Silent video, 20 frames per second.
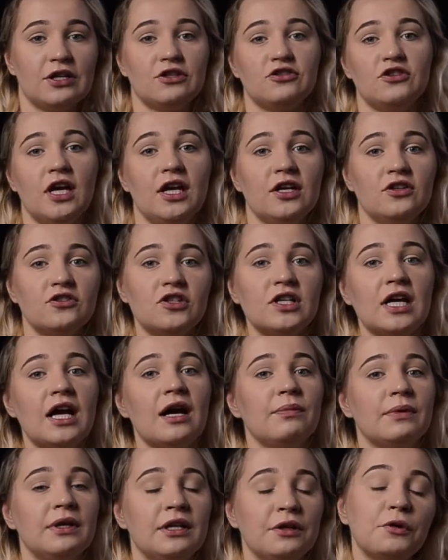change it
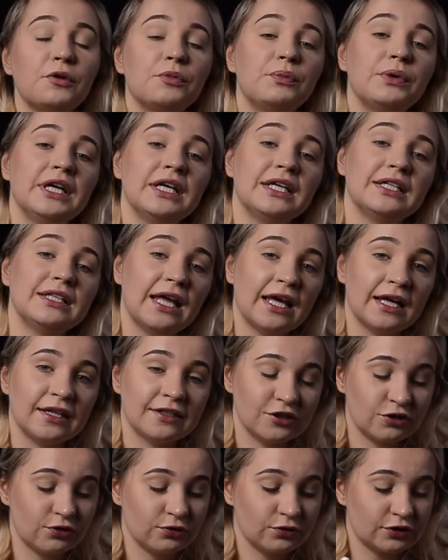up a little bit
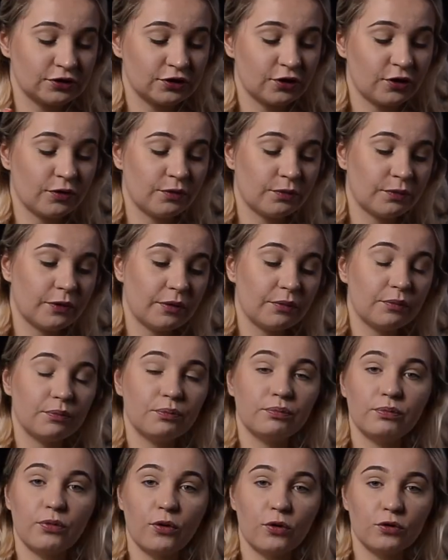and shoot some
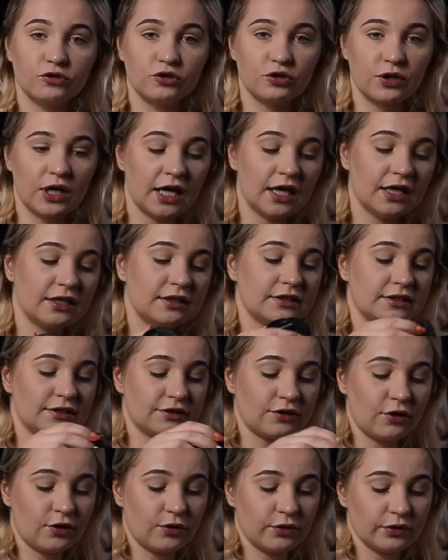portraits,
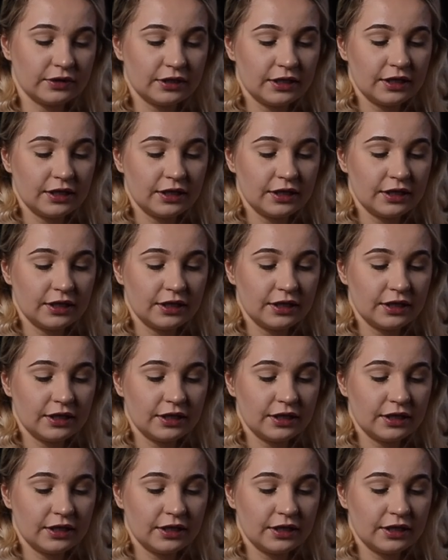so